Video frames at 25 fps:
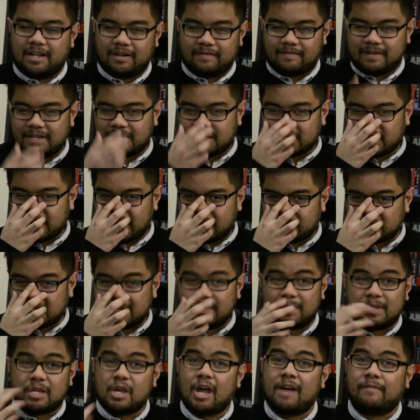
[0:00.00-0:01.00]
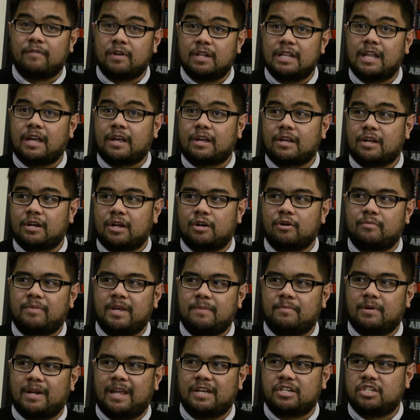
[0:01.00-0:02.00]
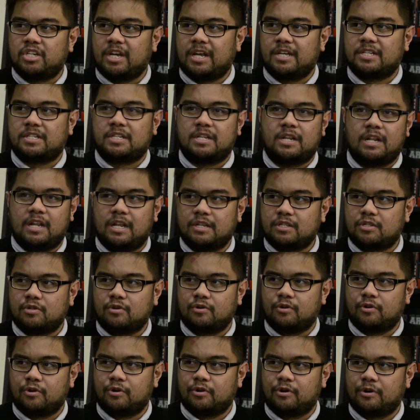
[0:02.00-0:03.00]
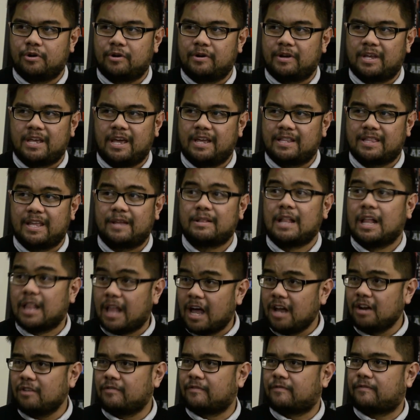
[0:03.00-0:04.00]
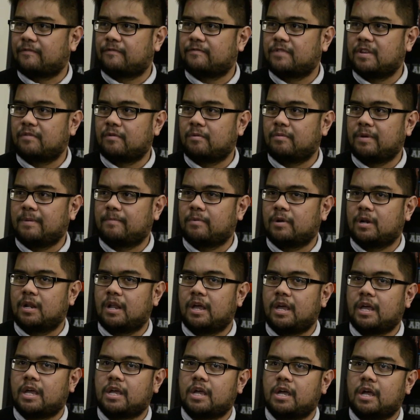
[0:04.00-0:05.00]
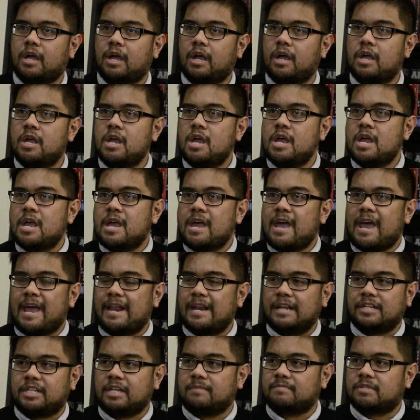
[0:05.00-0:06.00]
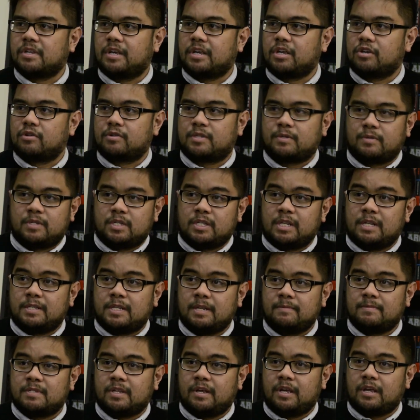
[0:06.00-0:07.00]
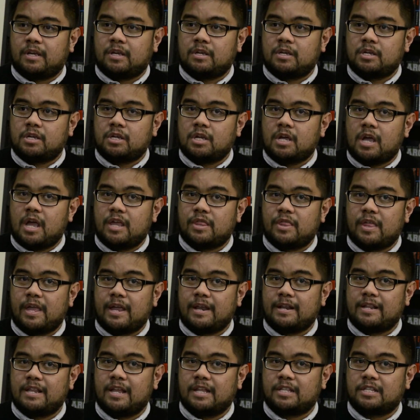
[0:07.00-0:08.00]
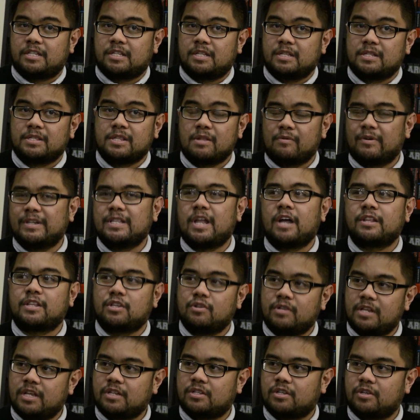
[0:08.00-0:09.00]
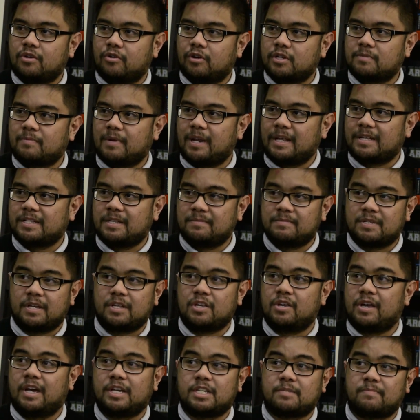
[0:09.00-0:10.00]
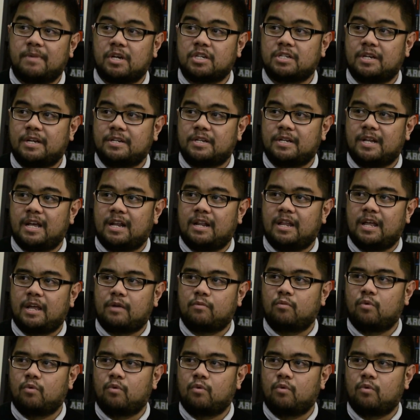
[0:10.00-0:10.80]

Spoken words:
Lovely chaps. So do you have like other people like Jason Latour or Kate? Like a lot of different people. Like, and it seems like a thing that's not unique to yours, but it seems like you guys specialize in that. Like,